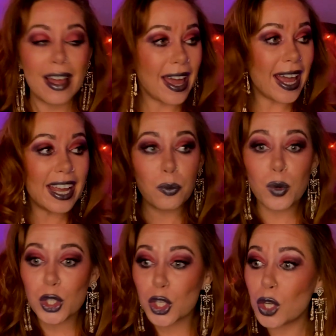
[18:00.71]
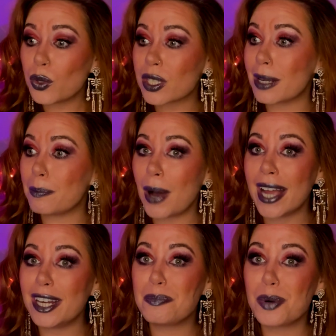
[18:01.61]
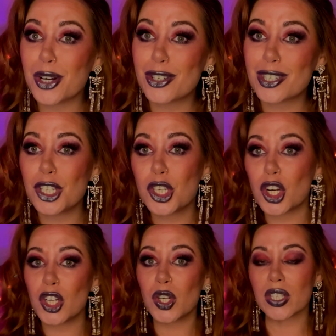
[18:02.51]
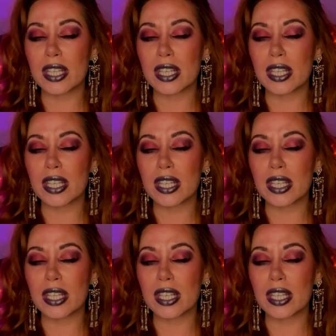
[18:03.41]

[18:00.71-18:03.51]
and was used to bind books and journals.